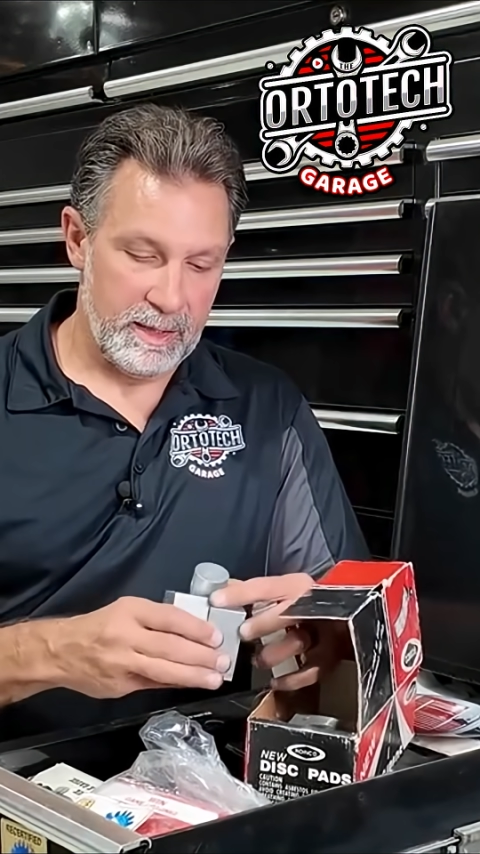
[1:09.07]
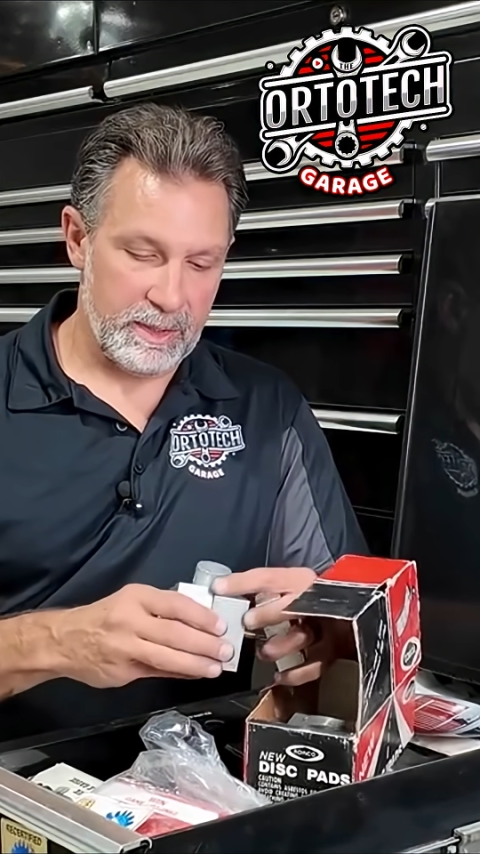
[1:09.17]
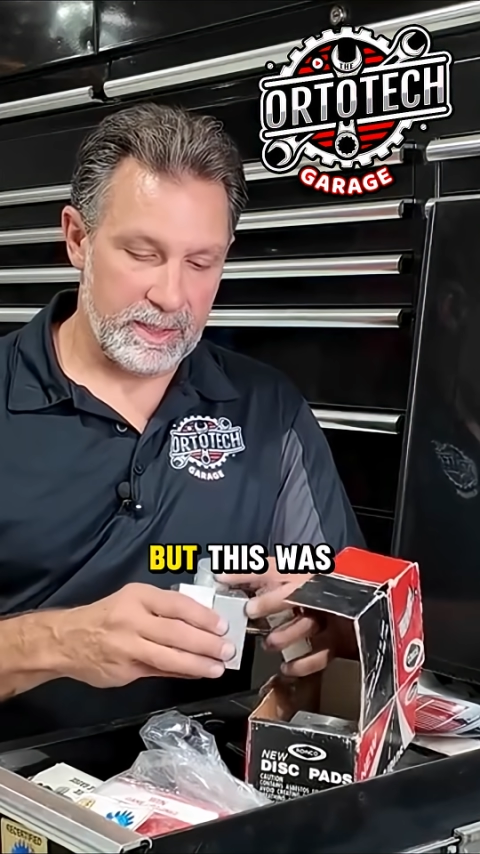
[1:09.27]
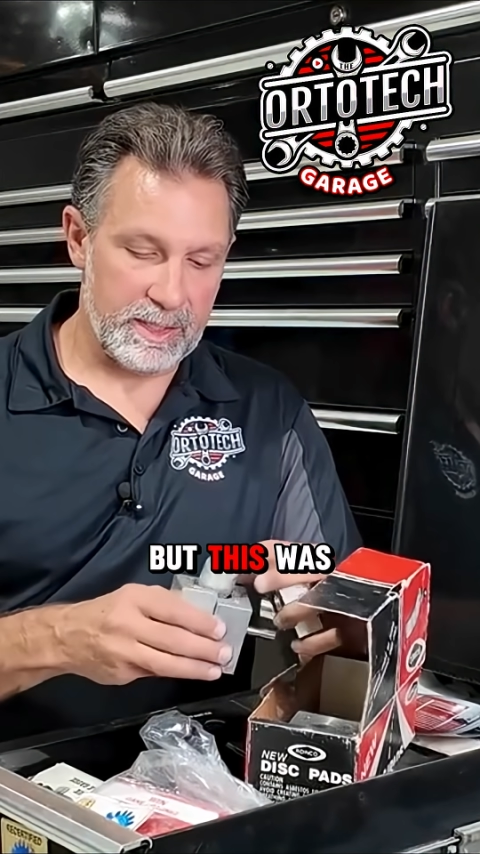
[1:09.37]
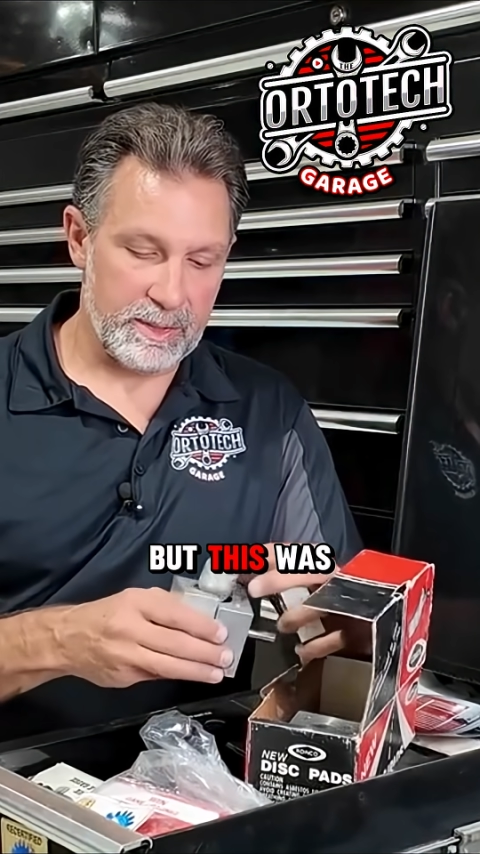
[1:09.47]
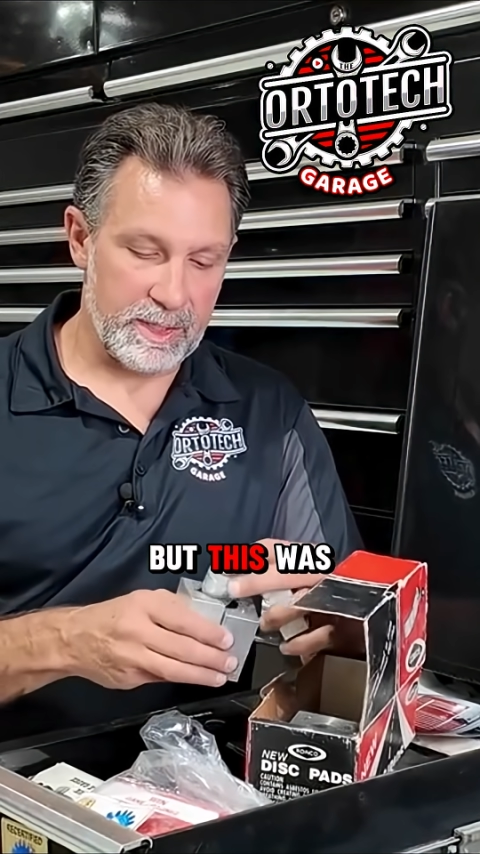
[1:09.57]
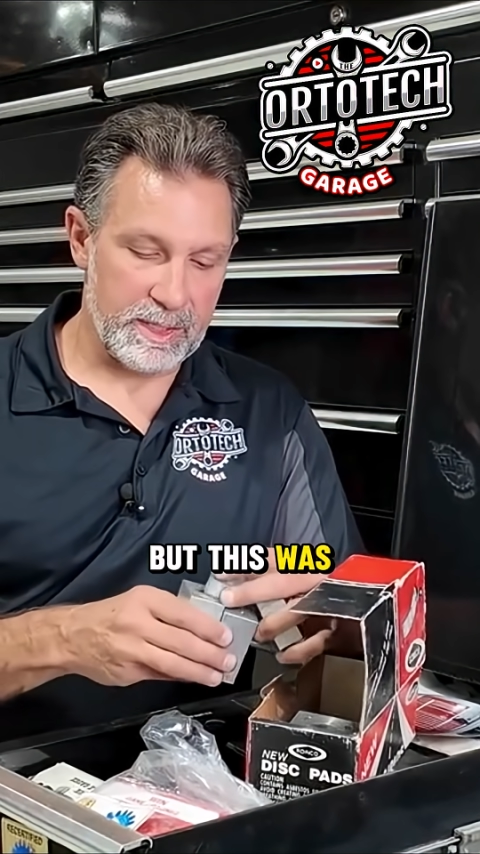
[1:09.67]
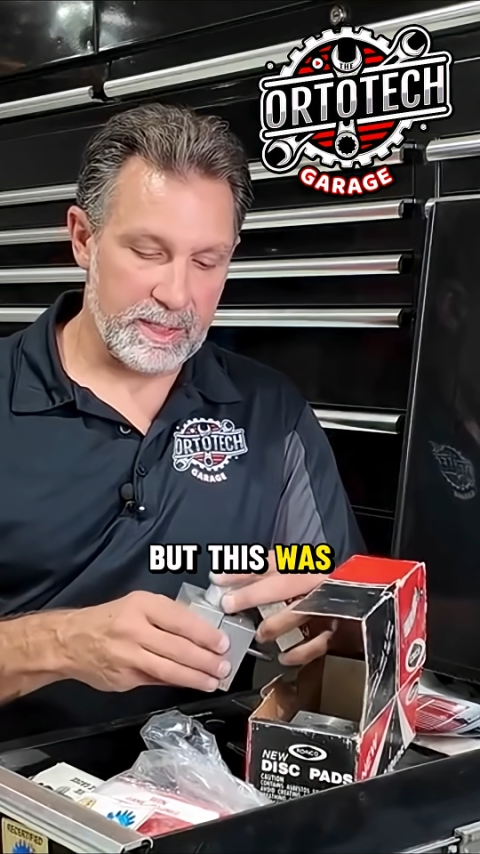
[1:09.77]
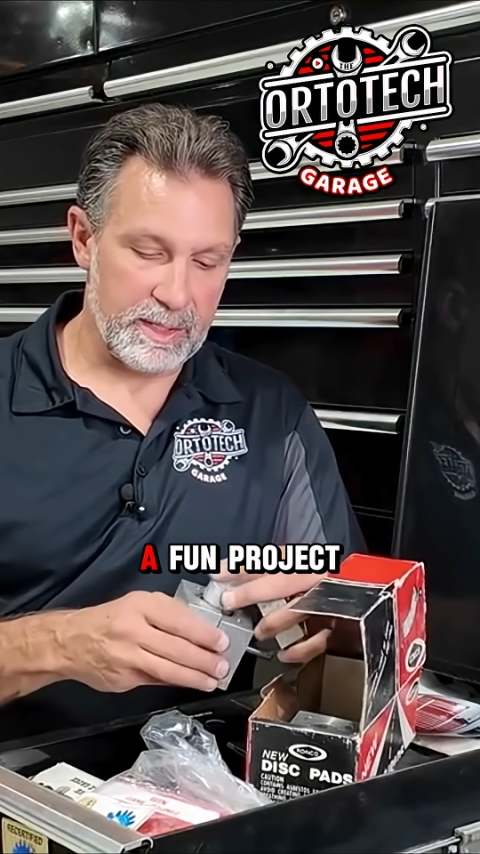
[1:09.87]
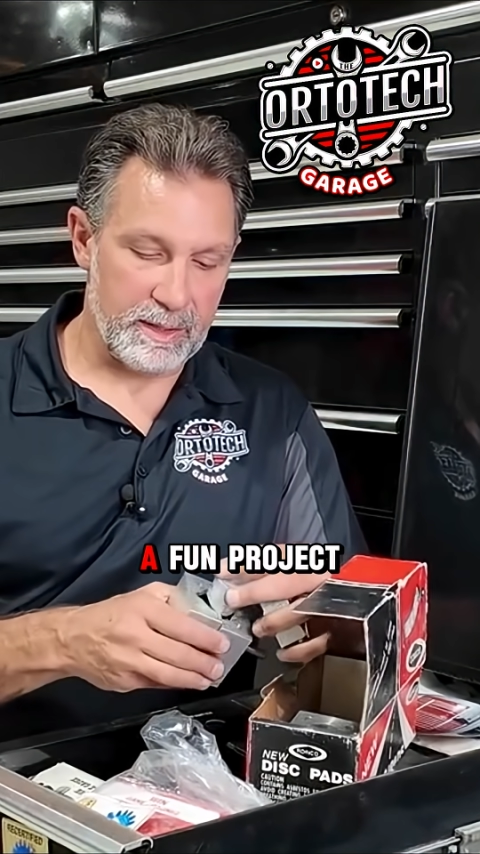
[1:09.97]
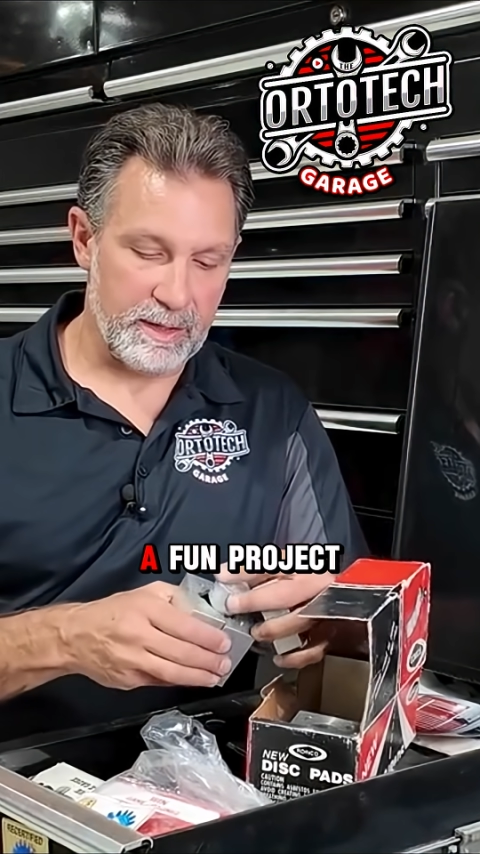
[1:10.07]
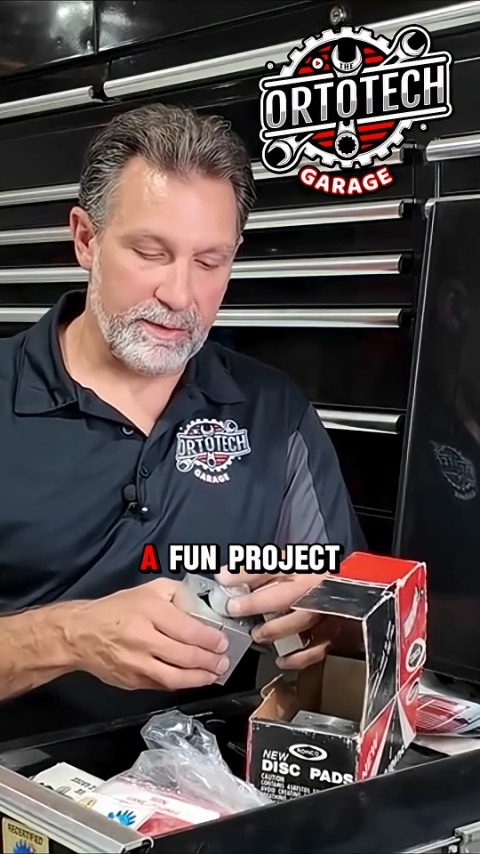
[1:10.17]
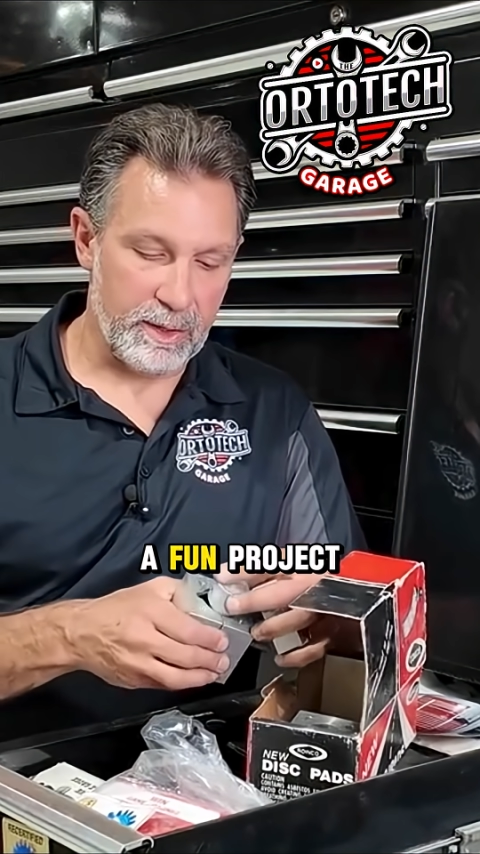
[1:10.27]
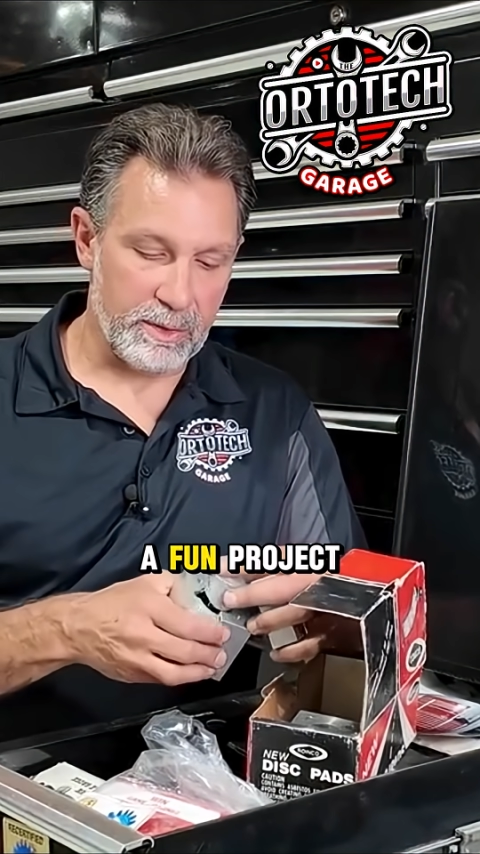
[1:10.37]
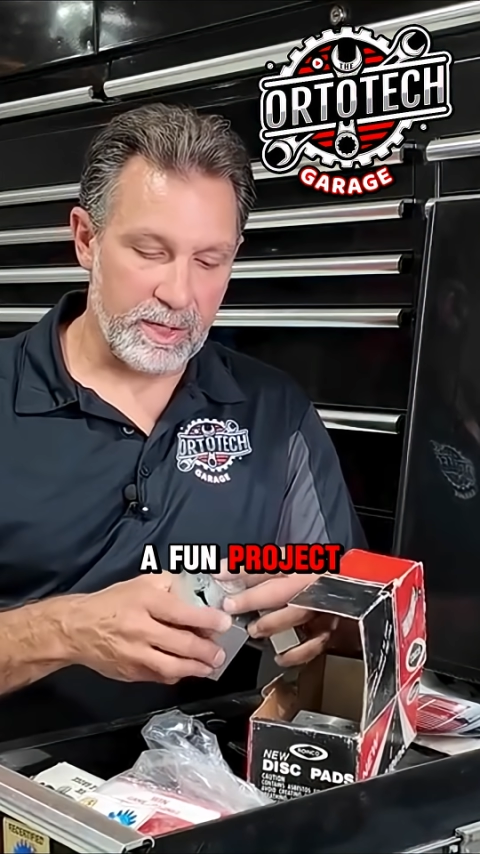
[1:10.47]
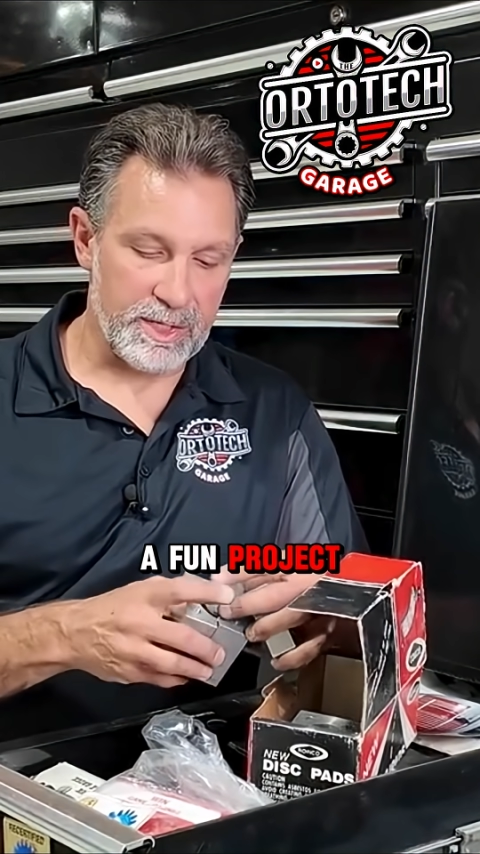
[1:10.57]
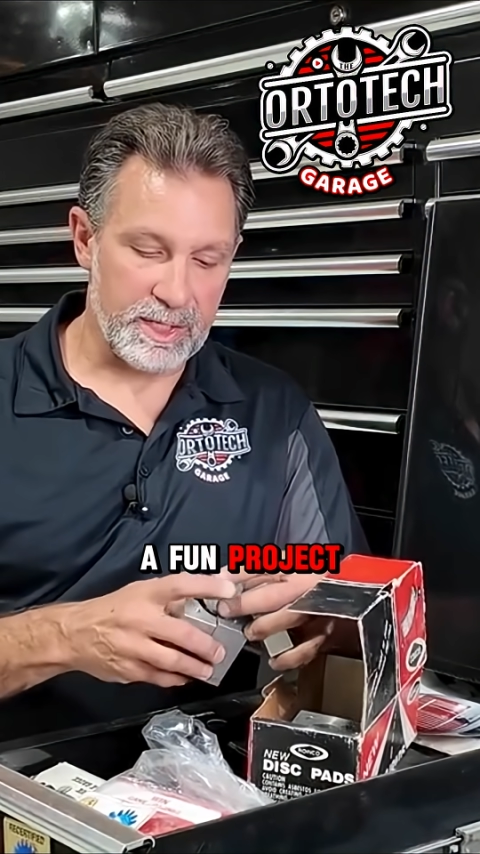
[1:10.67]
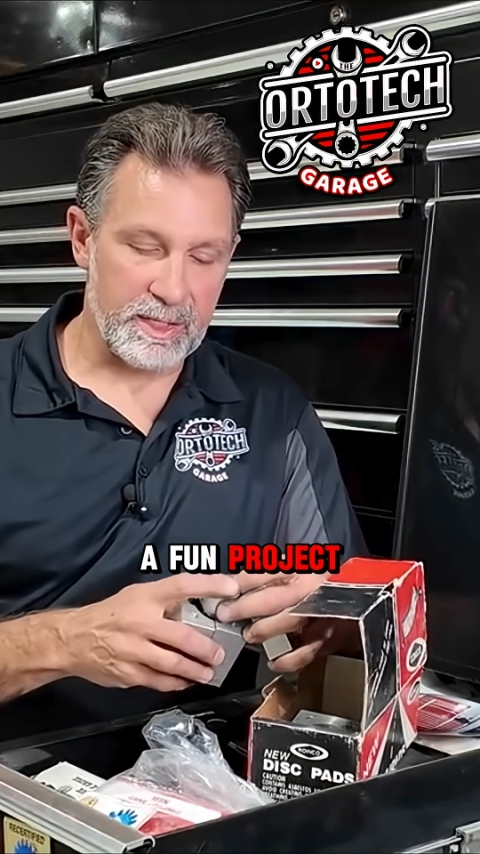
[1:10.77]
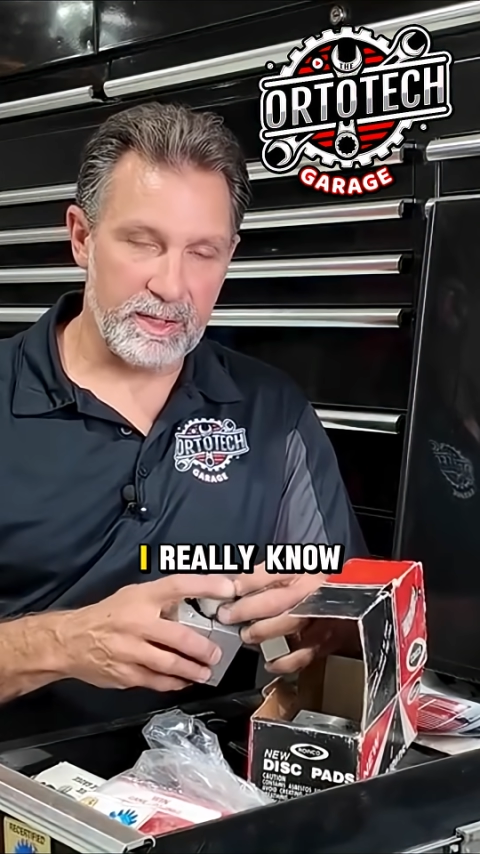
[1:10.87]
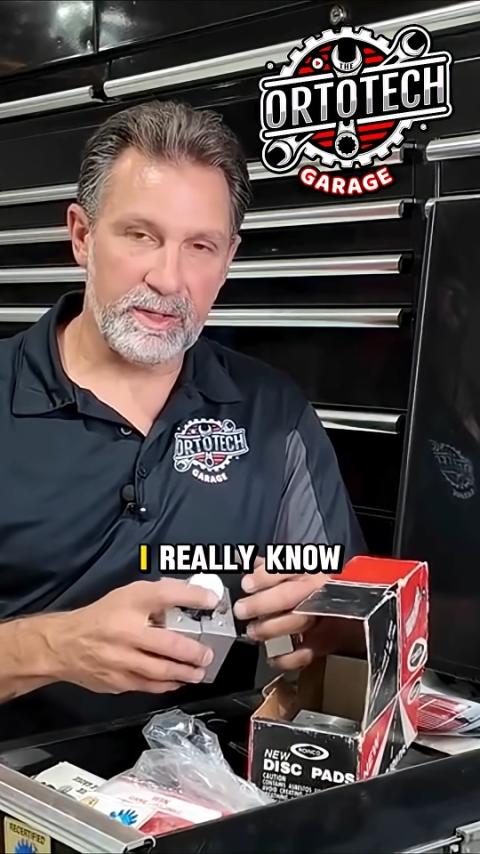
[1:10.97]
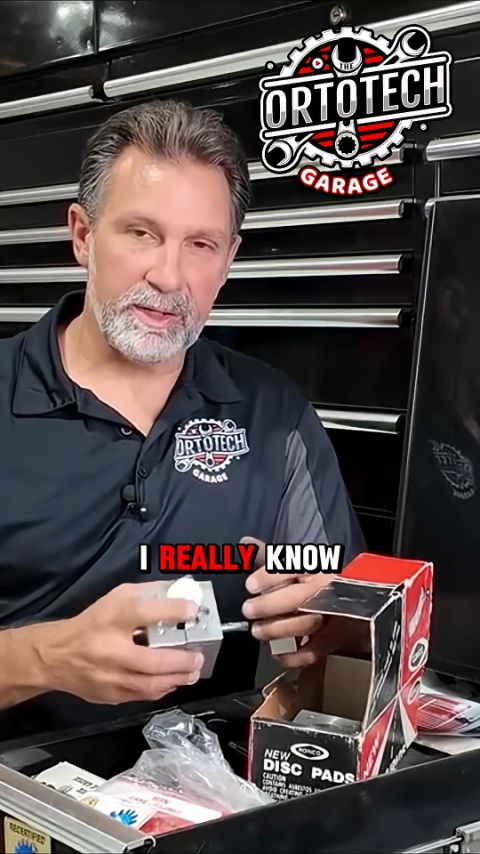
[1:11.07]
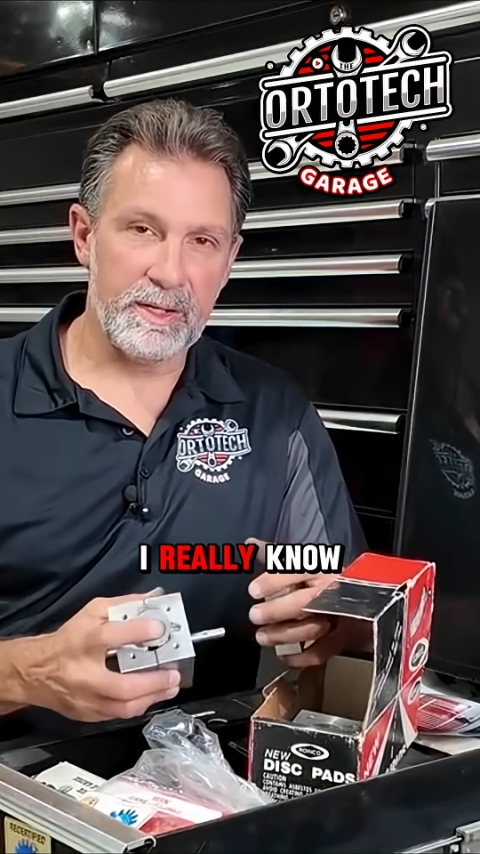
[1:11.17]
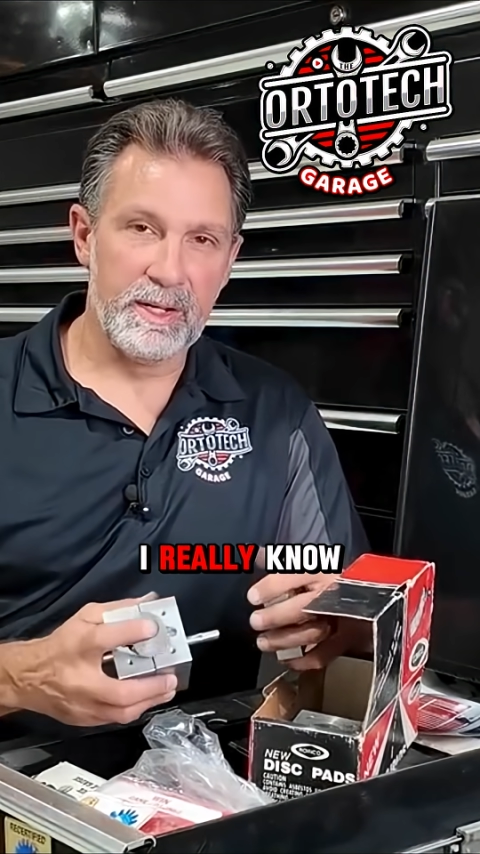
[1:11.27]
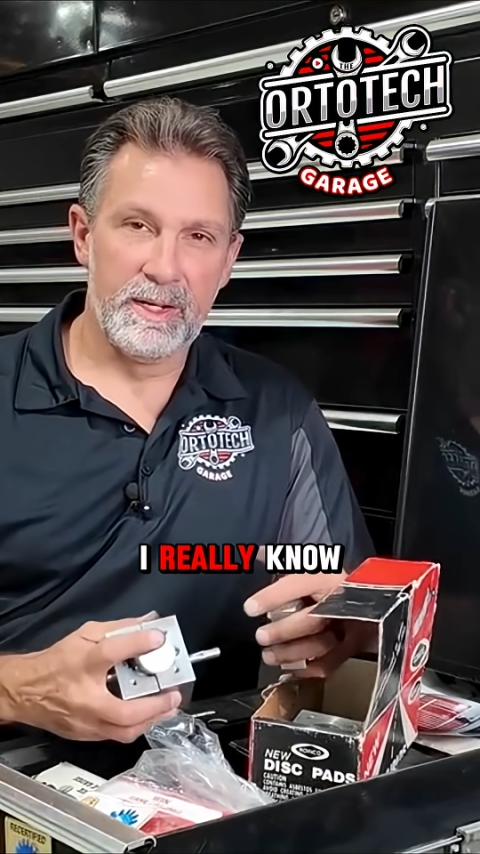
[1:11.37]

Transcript: But this was a fun project, and I really, you